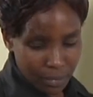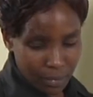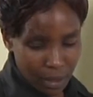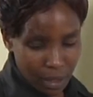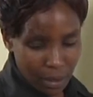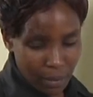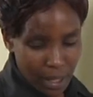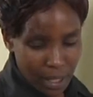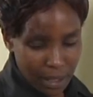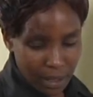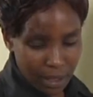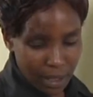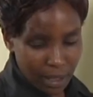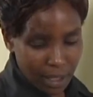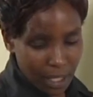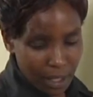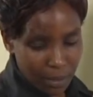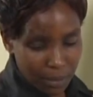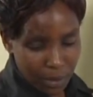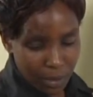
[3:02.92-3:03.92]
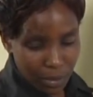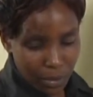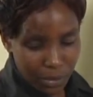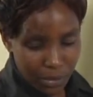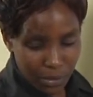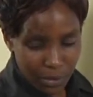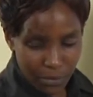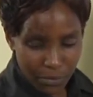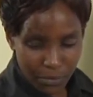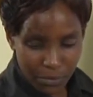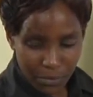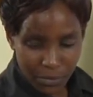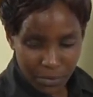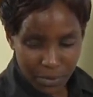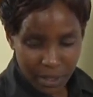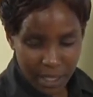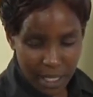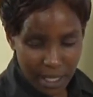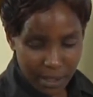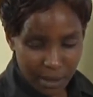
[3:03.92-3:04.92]
the one taken because of
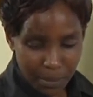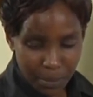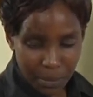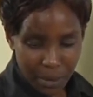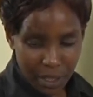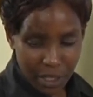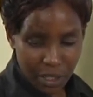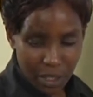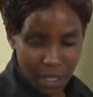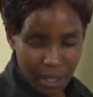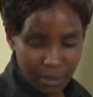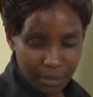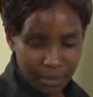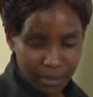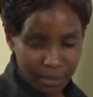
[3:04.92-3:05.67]
just pressure,